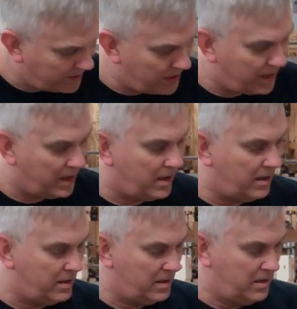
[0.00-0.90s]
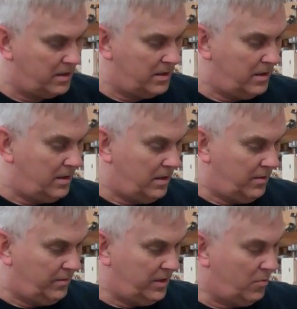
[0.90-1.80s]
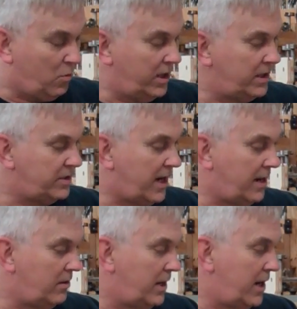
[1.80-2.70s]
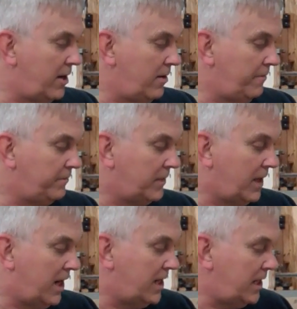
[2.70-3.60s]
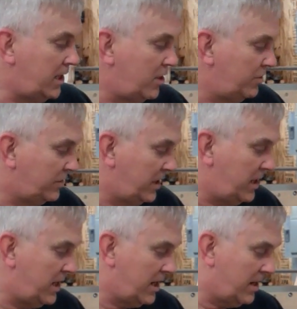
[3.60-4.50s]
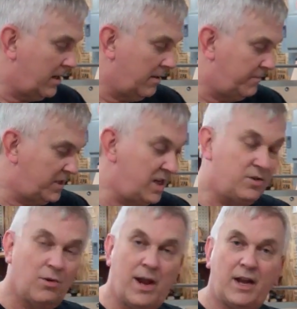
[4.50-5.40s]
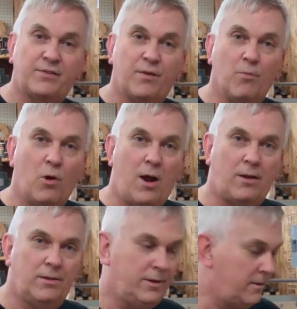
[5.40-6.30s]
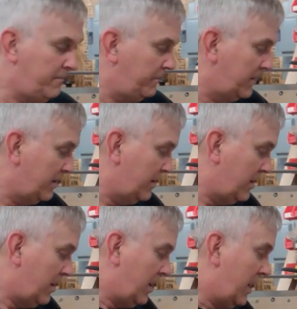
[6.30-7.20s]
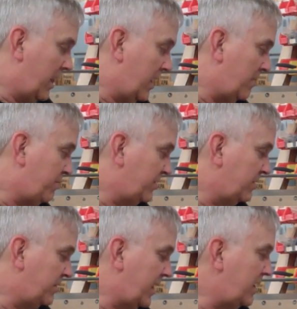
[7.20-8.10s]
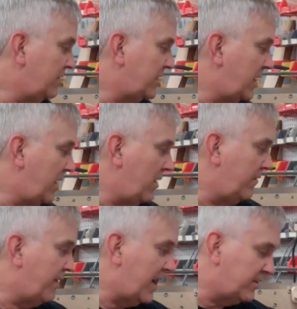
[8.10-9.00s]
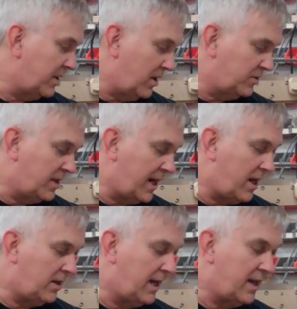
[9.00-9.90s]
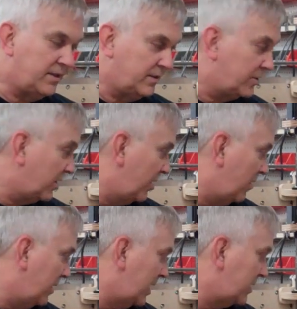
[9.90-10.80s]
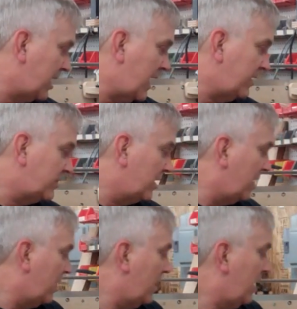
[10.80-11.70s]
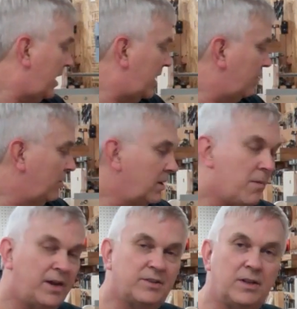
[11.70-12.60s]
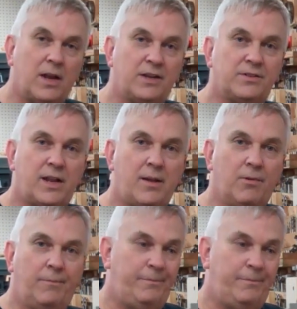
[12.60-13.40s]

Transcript: the uh, the one-inch angle here, and then he used the uh, T-tracks from Rockler and put some dados in here and fastened those down and has it securely attached, and it really makes a nice table.